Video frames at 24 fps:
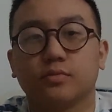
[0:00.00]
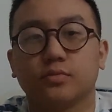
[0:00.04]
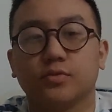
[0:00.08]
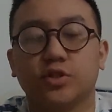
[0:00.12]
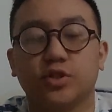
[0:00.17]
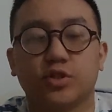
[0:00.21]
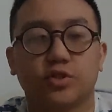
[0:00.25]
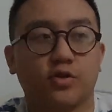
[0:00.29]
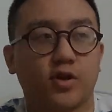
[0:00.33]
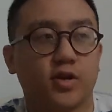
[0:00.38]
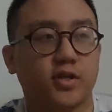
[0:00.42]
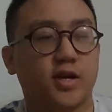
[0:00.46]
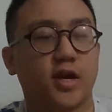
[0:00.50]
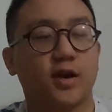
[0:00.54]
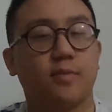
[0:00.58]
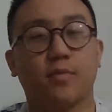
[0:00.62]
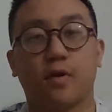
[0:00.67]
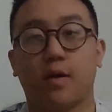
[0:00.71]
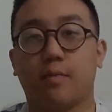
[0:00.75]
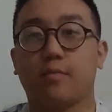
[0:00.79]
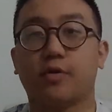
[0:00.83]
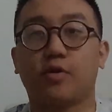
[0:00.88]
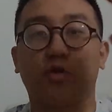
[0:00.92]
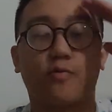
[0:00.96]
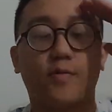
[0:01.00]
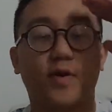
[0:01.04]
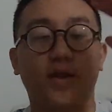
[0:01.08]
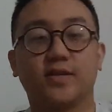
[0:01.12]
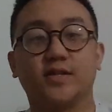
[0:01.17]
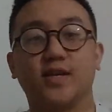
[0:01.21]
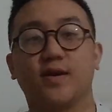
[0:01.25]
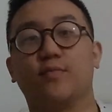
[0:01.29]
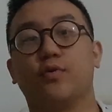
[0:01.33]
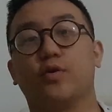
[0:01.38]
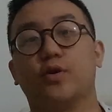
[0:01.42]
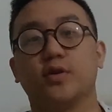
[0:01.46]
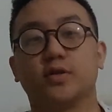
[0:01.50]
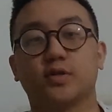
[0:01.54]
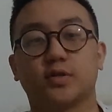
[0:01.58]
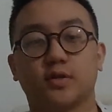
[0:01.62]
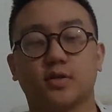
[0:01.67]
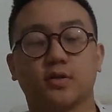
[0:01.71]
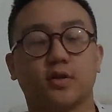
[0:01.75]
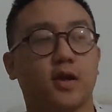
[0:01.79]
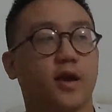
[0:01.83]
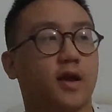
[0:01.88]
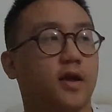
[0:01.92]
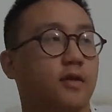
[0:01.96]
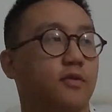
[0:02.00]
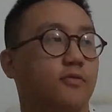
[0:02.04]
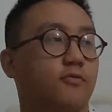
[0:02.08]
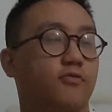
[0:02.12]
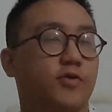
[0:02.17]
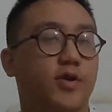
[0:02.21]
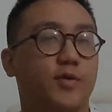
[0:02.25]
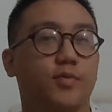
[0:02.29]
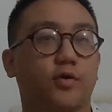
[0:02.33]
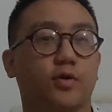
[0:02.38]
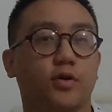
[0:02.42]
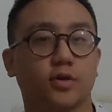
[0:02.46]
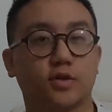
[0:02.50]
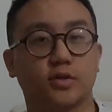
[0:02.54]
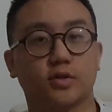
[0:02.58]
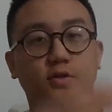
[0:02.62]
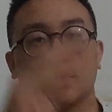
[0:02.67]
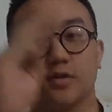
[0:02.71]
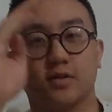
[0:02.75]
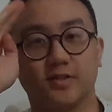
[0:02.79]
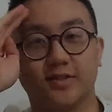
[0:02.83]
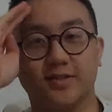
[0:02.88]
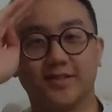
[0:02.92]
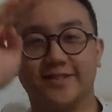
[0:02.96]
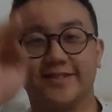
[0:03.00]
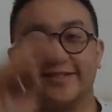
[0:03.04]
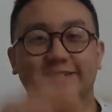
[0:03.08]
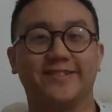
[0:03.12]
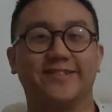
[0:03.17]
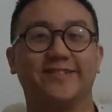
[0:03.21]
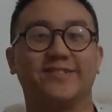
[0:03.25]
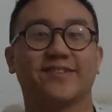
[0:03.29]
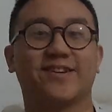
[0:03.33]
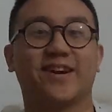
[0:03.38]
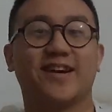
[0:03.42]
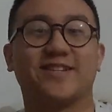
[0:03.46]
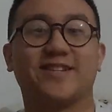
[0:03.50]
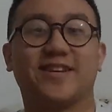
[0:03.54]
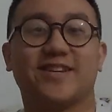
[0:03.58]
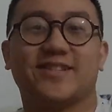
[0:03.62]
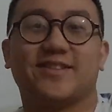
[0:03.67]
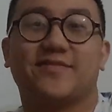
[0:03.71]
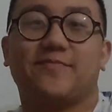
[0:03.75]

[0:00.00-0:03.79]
Jesus Christ, I'm, I'm gonna go meditate, boys, and read books. Catch you guys